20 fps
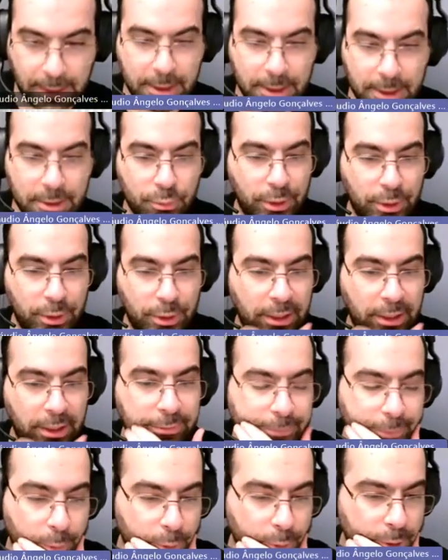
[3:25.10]
it is
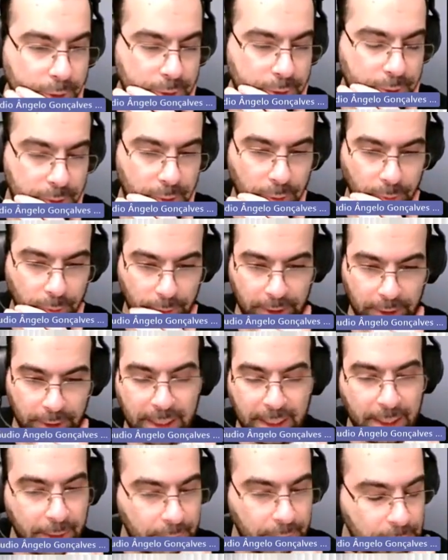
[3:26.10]
really focused
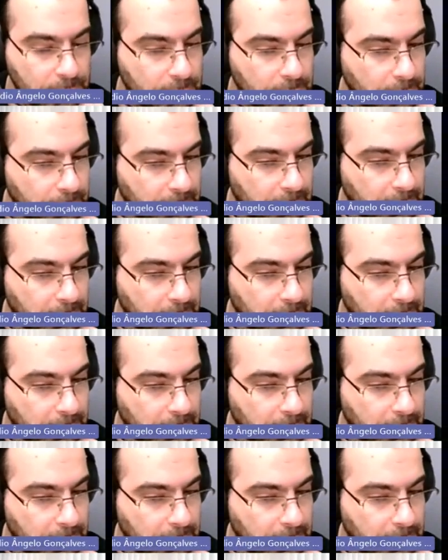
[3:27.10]
only at